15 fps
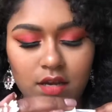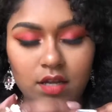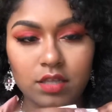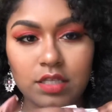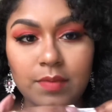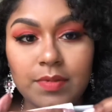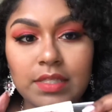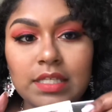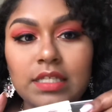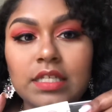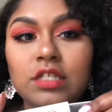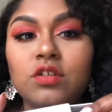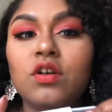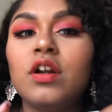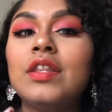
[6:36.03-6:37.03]
Asia. Dip into
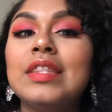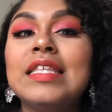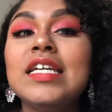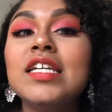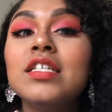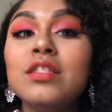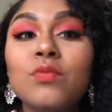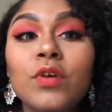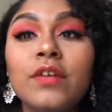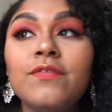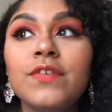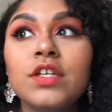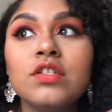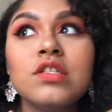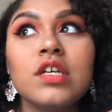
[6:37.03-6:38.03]
Detour. This one
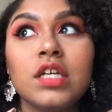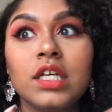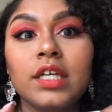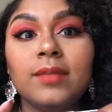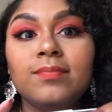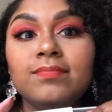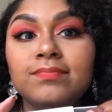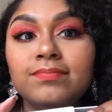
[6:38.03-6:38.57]
feels good